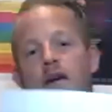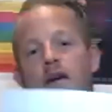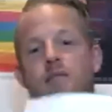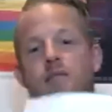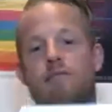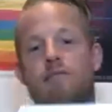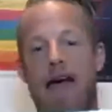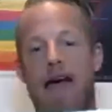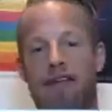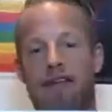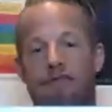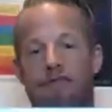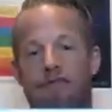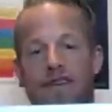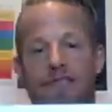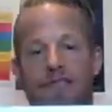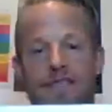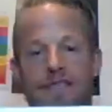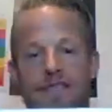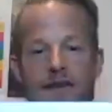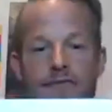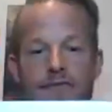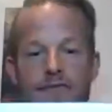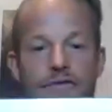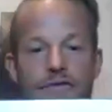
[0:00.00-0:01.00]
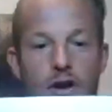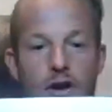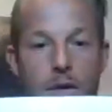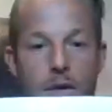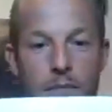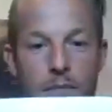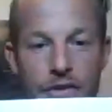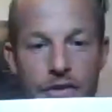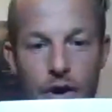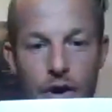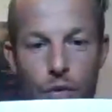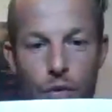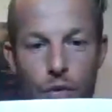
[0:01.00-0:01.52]
manifesting
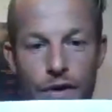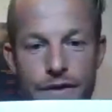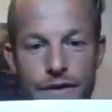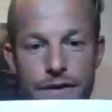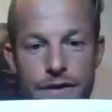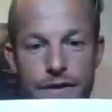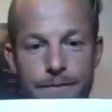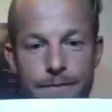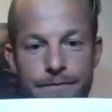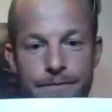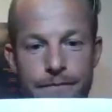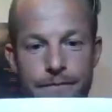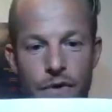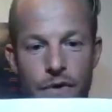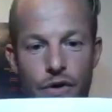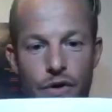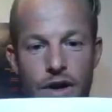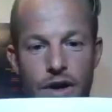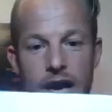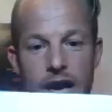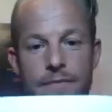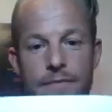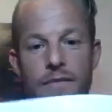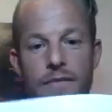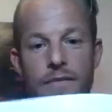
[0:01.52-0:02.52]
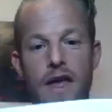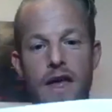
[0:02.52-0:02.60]
from the quantum. Okay.